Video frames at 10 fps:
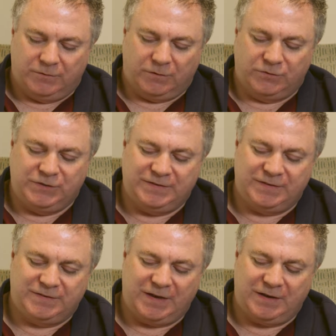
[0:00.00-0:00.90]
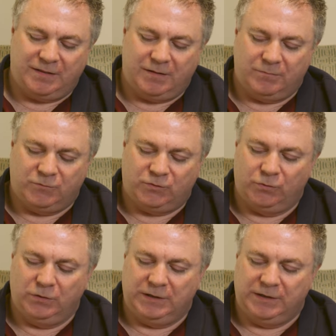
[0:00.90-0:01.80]
So Jesus said to them,
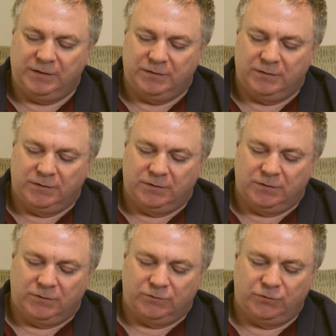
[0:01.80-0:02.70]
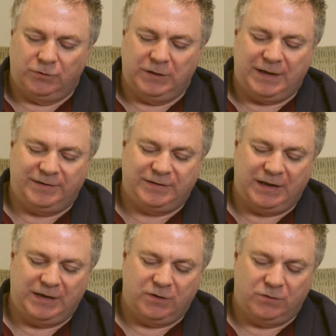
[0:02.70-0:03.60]
Truly, truly I
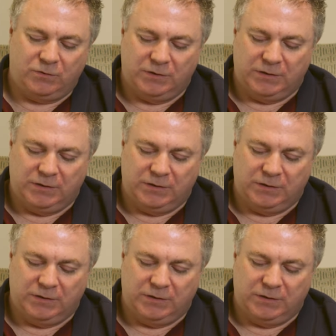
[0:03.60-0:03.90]
say to you,